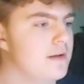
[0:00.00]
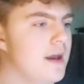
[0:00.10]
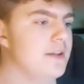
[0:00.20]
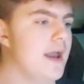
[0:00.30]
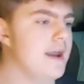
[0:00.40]

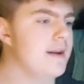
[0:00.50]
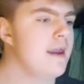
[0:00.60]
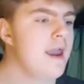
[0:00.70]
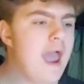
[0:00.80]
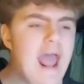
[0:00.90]
And then
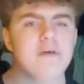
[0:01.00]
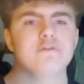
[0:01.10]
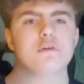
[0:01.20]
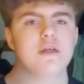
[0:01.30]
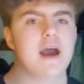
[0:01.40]

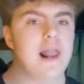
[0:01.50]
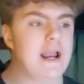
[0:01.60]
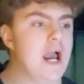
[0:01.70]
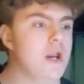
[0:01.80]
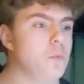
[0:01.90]
after that, I
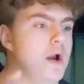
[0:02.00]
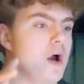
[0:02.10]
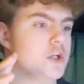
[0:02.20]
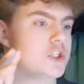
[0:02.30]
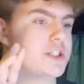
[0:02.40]
kind of went
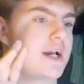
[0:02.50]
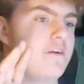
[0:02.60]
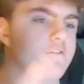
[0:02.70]
on just like a